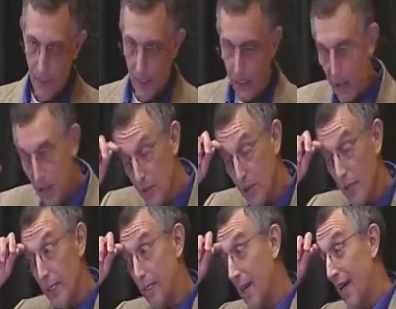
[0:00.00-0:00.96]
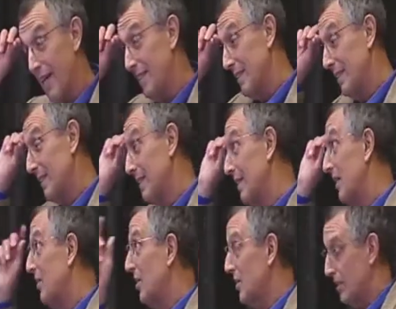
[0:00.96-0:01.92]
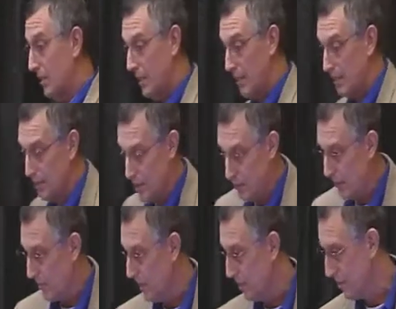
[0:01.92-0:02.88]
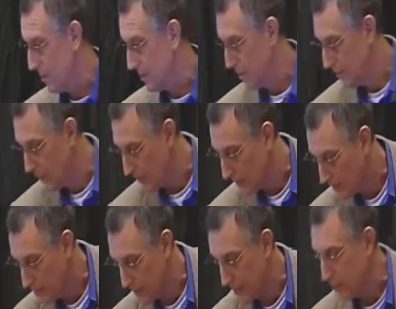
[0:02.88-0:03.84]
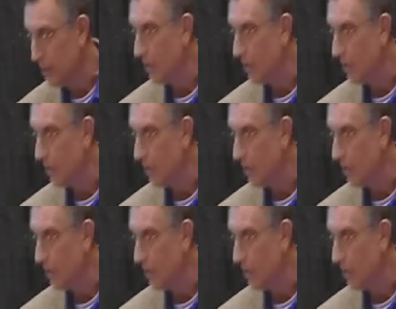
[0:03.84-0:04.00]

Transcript: illustrate that, this is this is what we just showed, except this